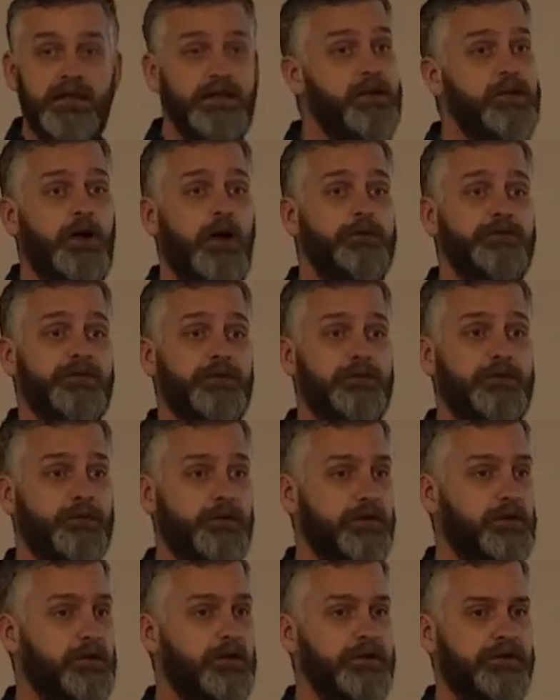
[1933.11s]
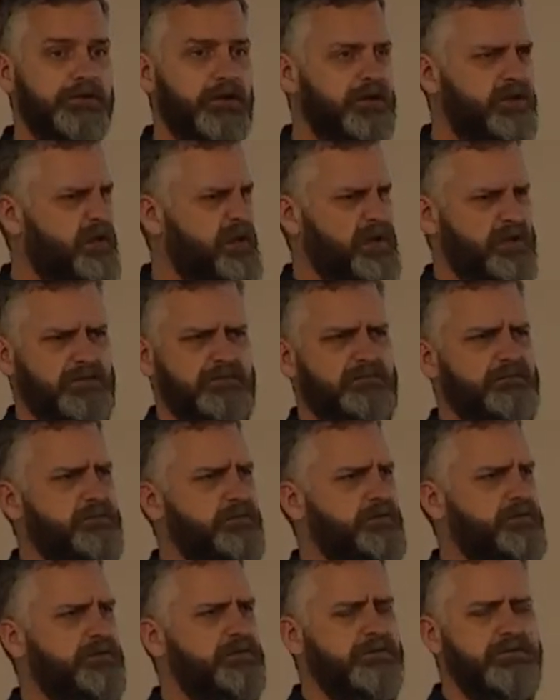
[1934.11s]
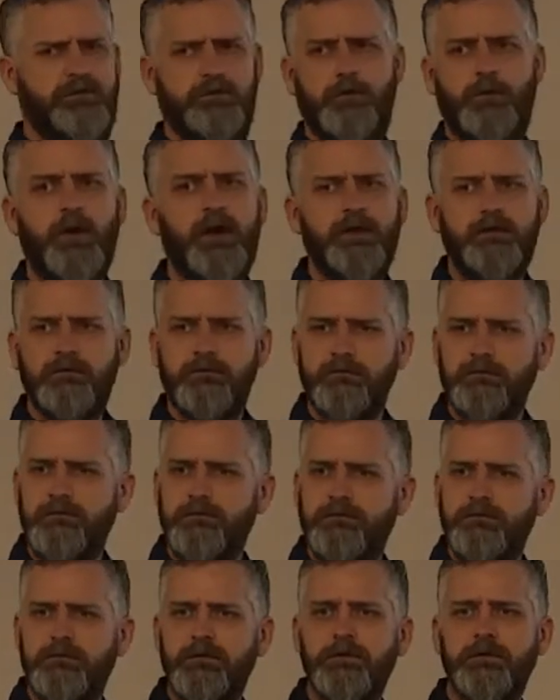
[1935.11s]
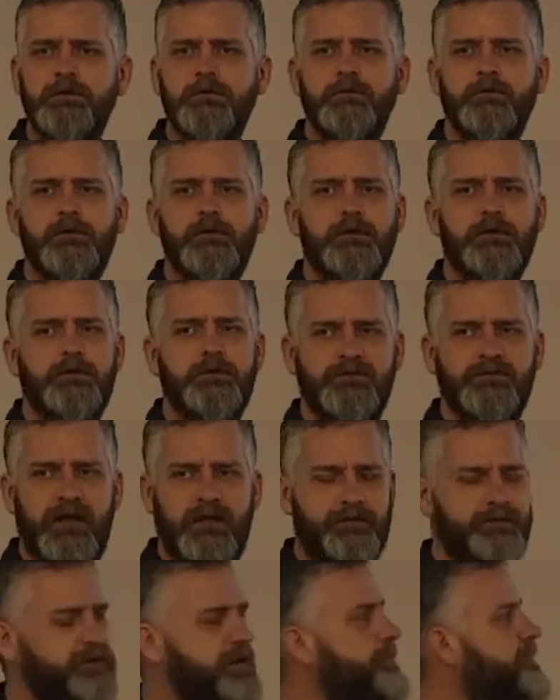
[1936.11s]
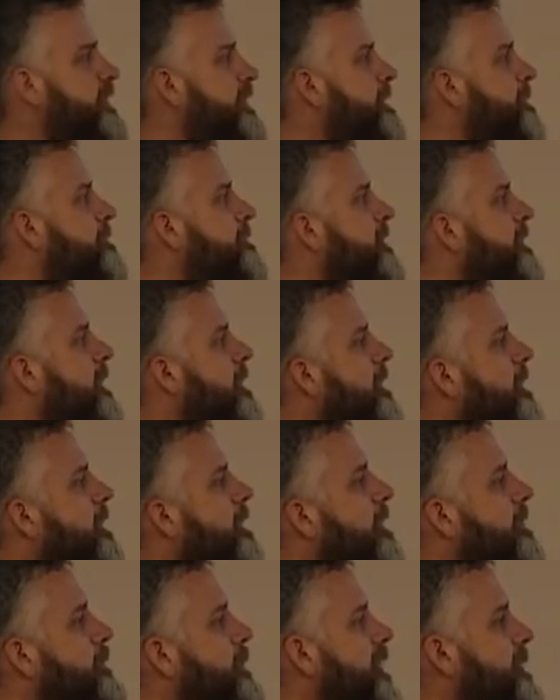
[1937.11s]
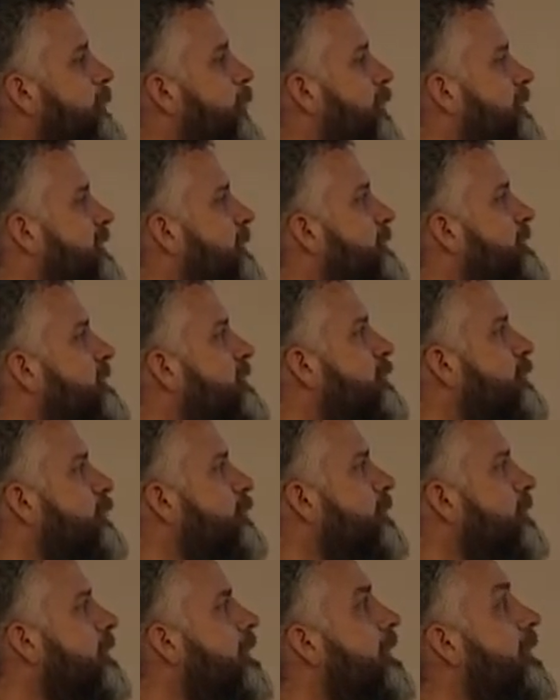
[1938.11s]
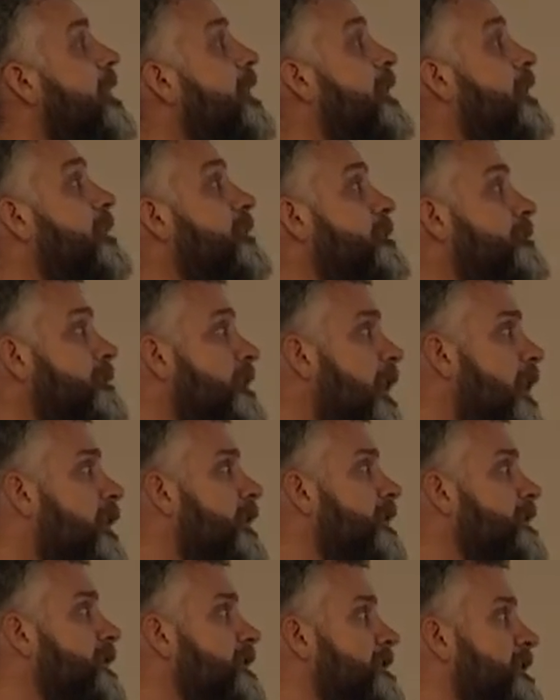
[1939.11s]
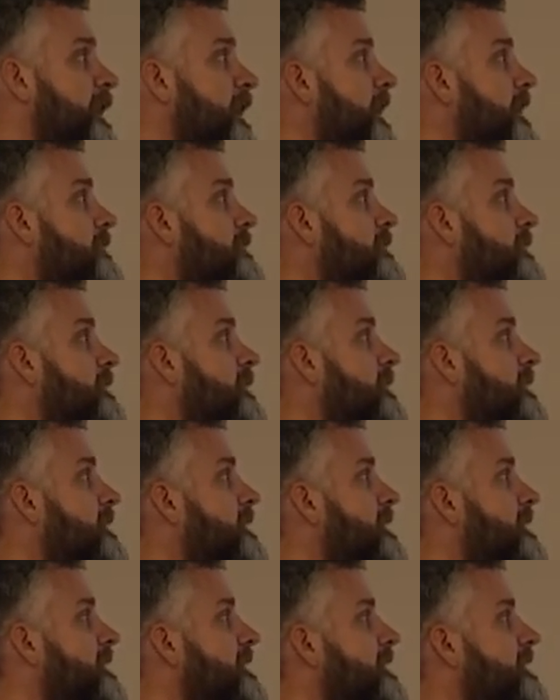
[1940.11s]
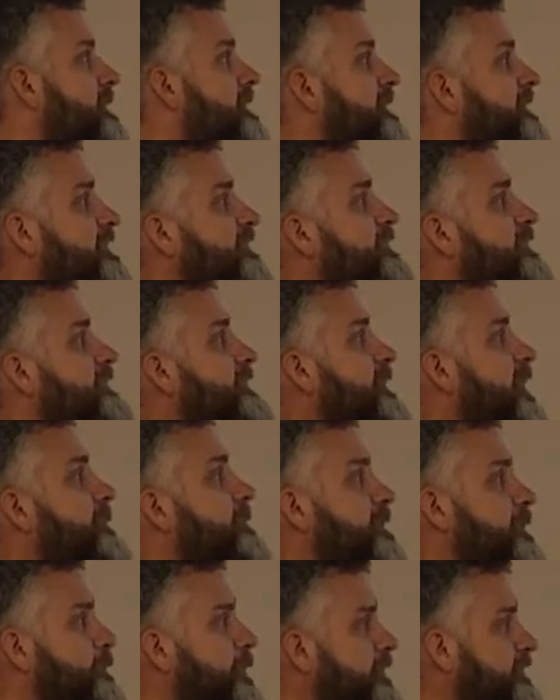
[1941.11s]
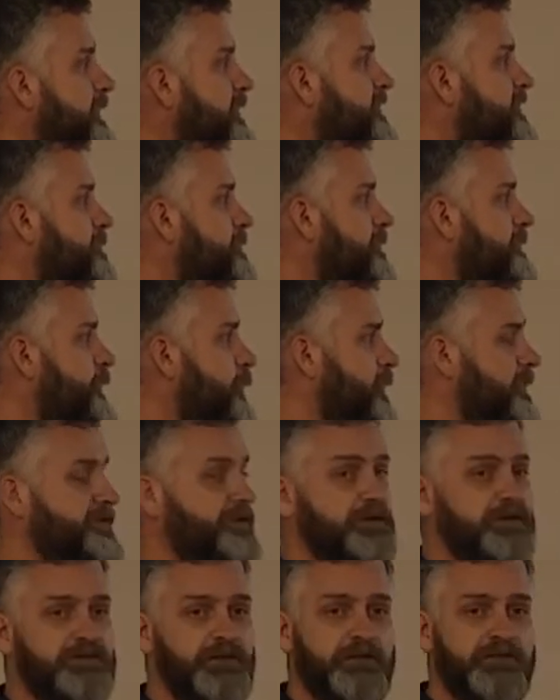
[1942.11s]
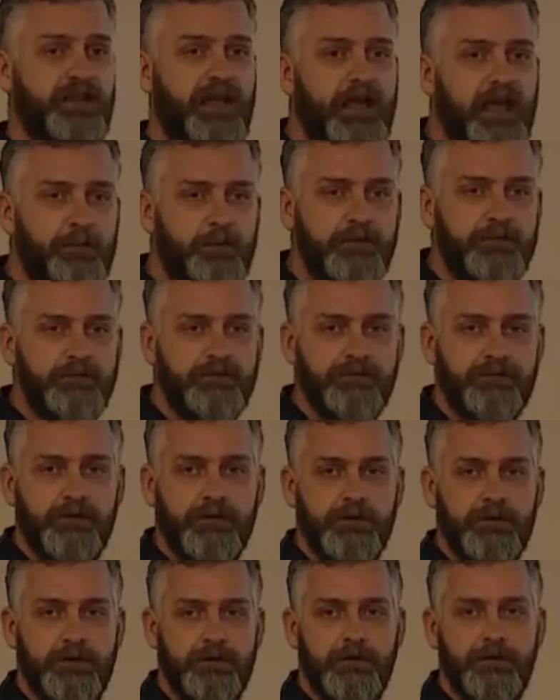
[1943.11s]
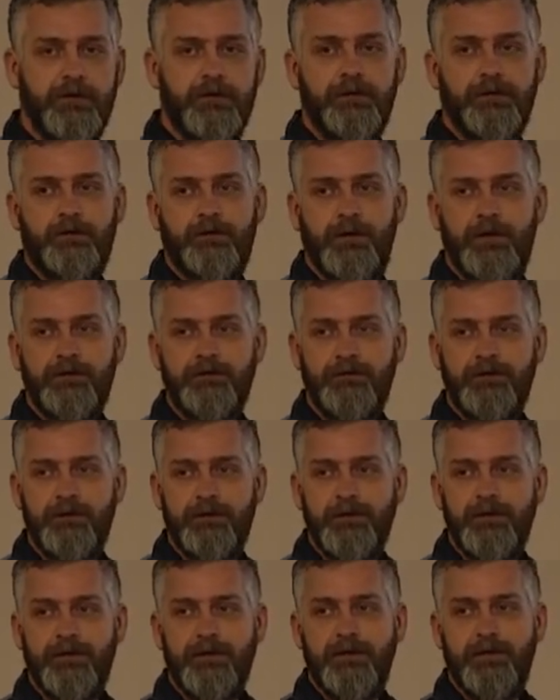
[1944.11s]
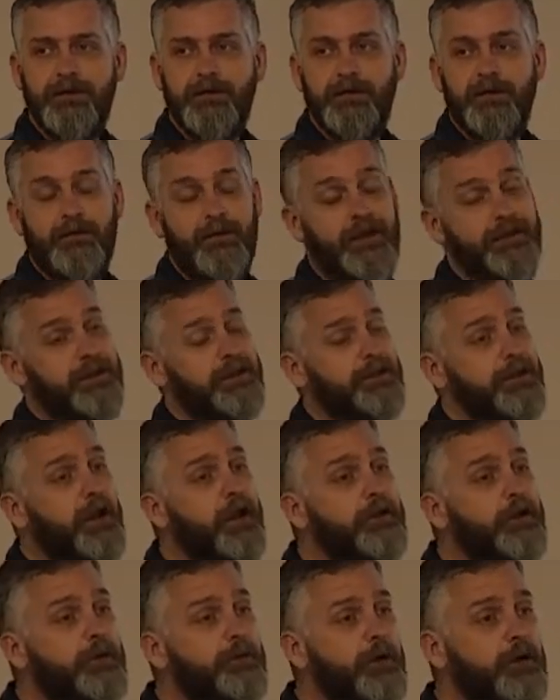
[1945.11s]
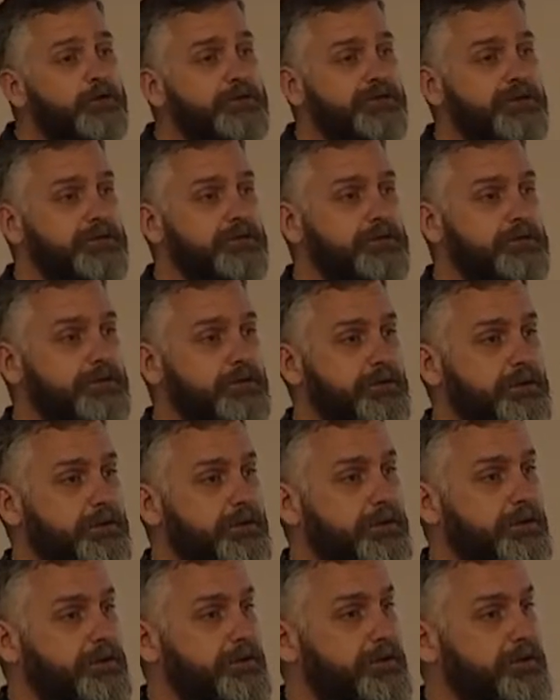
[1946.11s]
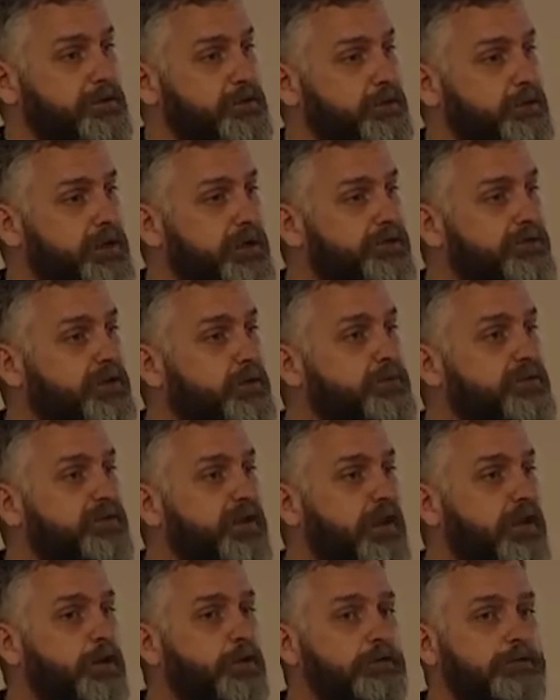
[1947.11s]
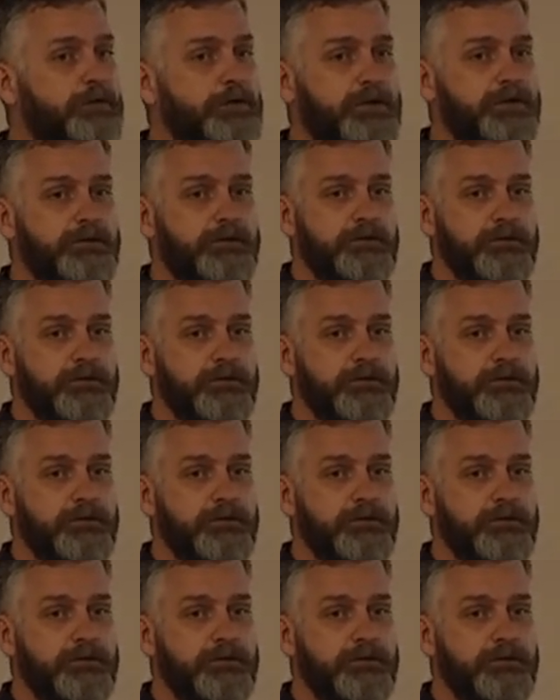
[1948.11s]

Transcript: And he calls it a thrill. He's like, yeah, it's great. It's not the same thing. Big point number two, falling in love isn't some irresistible force that just happens, right? Like any other emotion, you get some say over it.